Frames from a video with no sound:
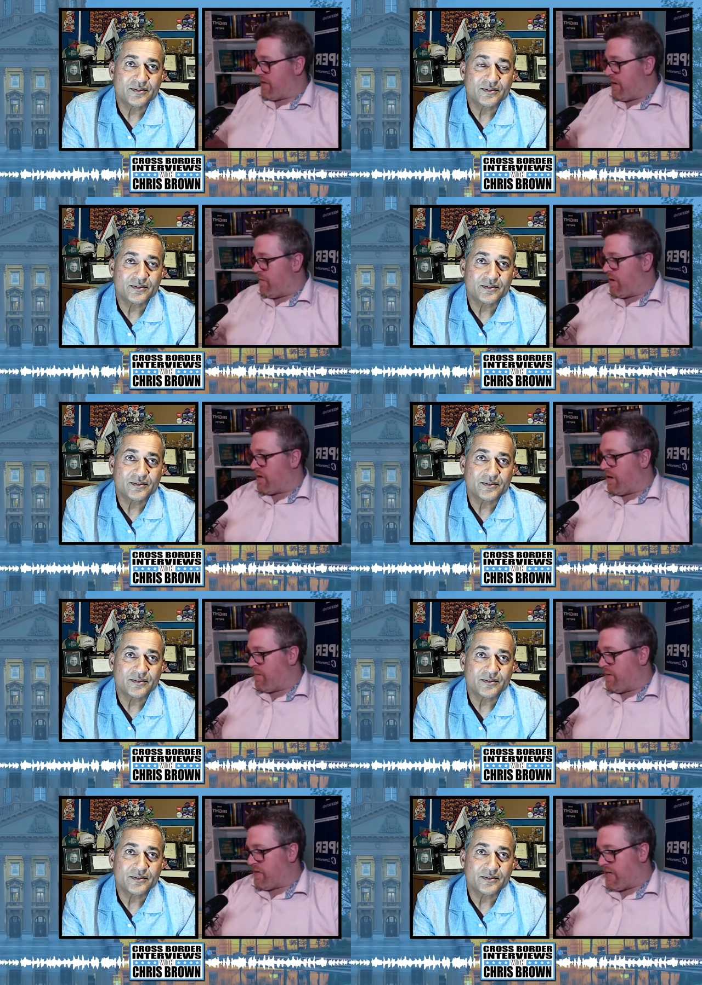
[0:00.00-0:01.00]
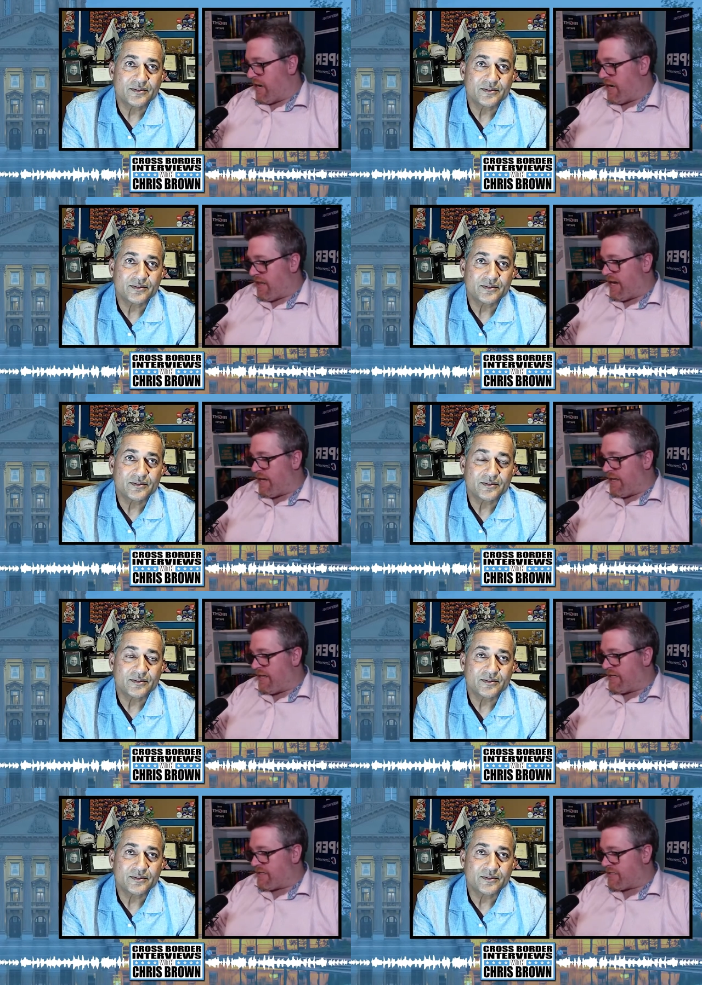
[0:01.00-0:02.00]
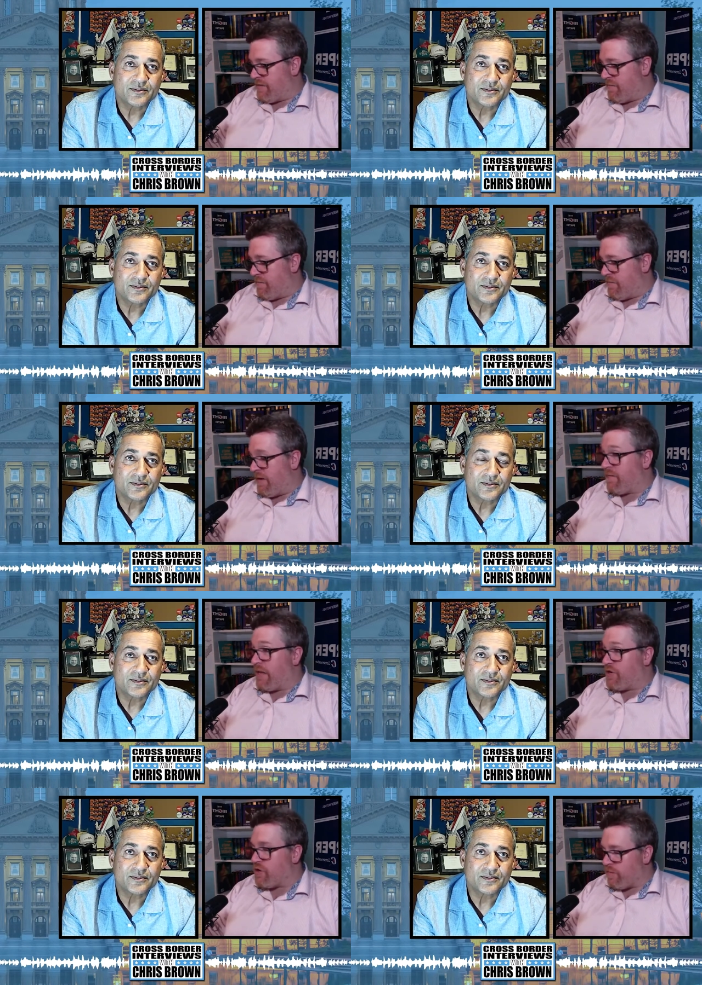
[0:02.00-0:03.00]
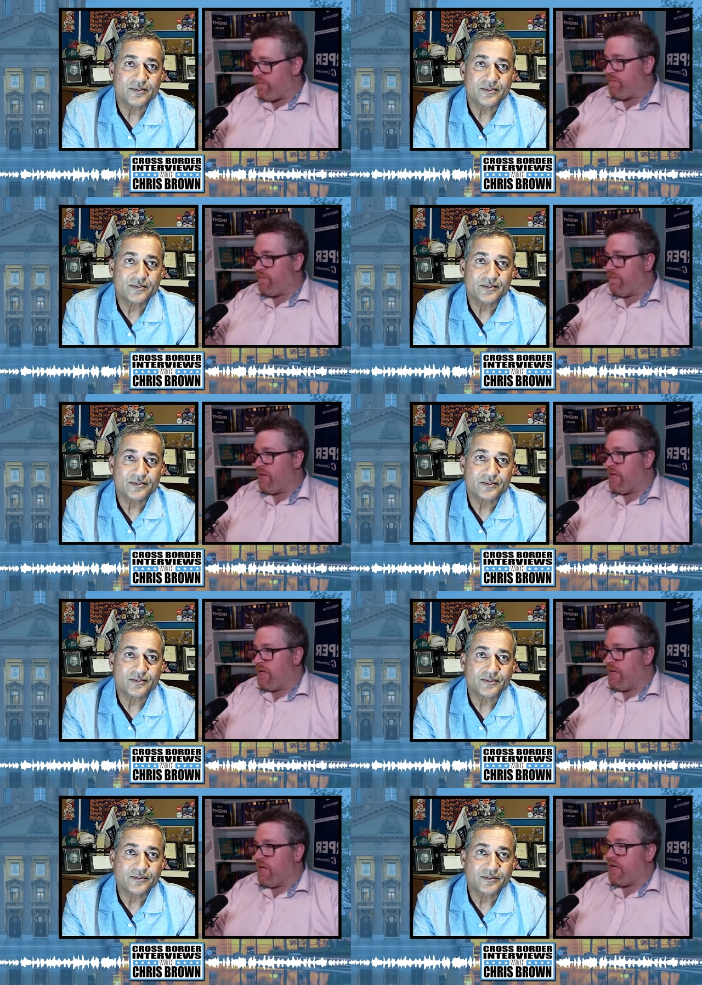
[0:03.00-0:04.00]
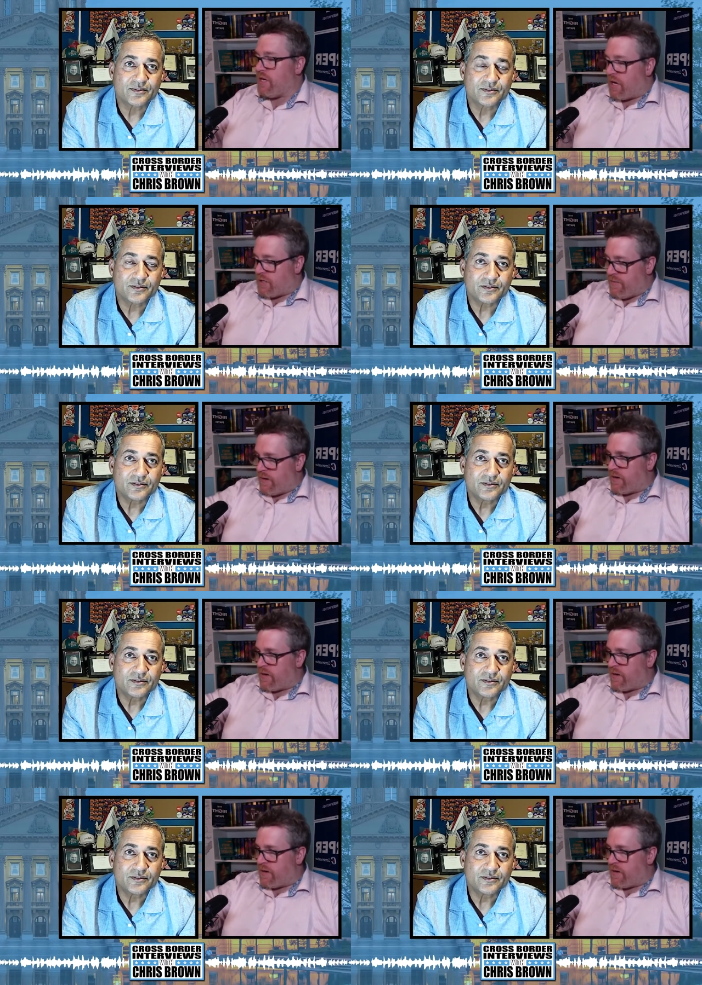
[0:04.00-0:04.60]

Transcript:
Speaker 1: that I want to talk about today, and that is inflation. You talked about